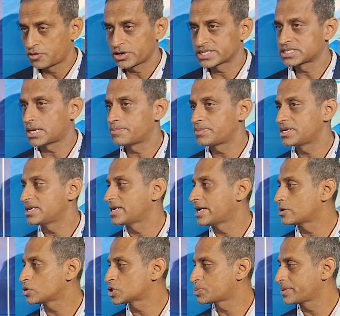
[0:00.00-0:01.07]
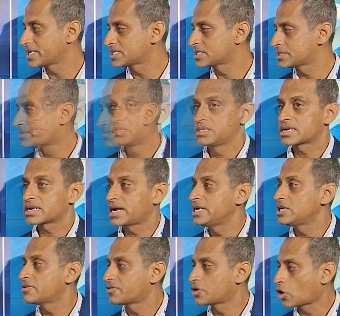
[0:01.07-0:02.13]
For example, in aerospace, the
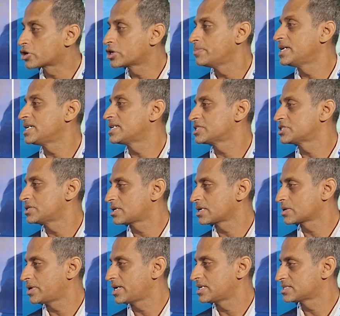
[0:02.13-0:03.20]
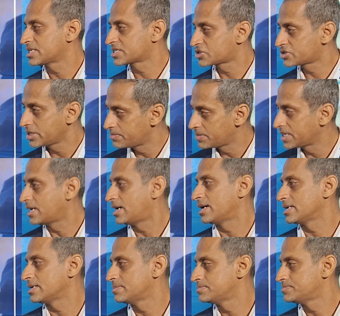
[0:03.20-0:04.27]
kind of documentation required is extremely high.